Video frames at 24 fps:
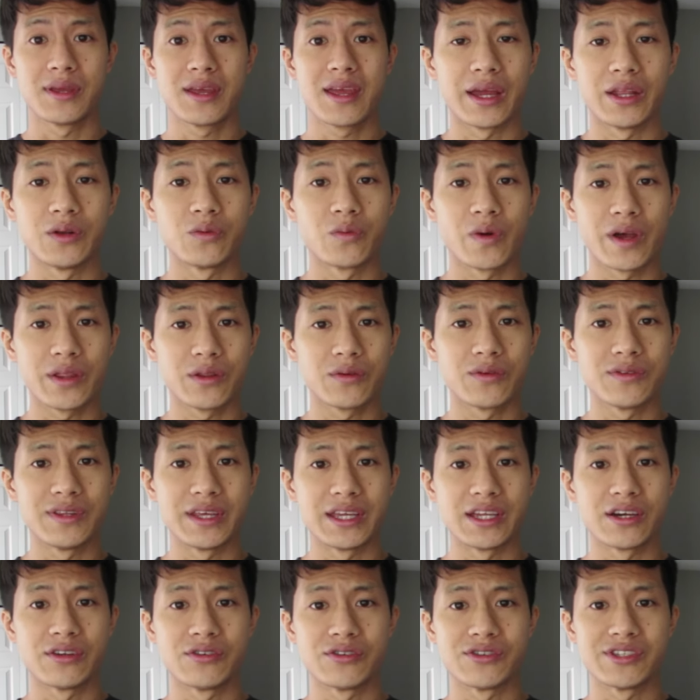And whether
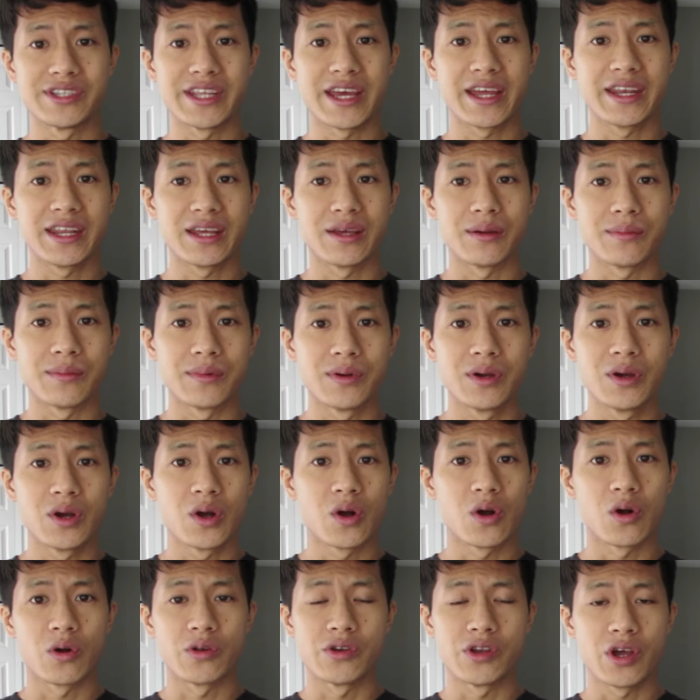they understand him
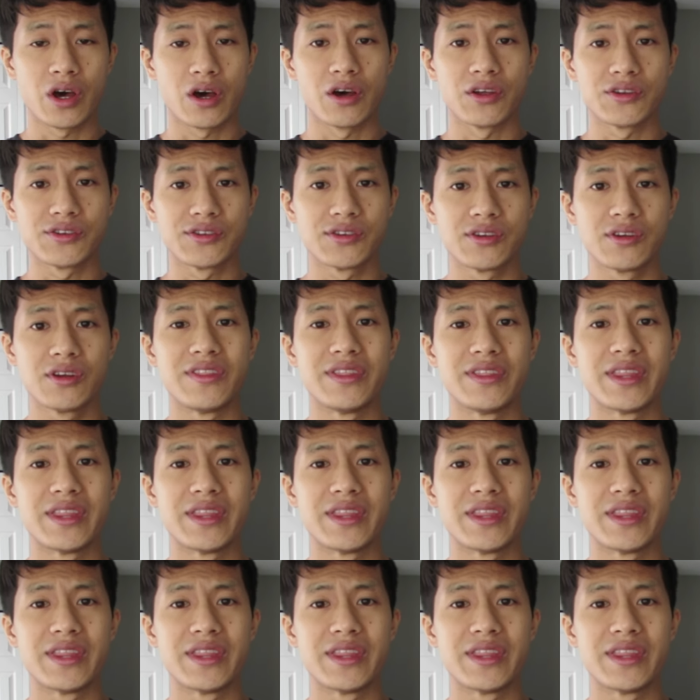or not,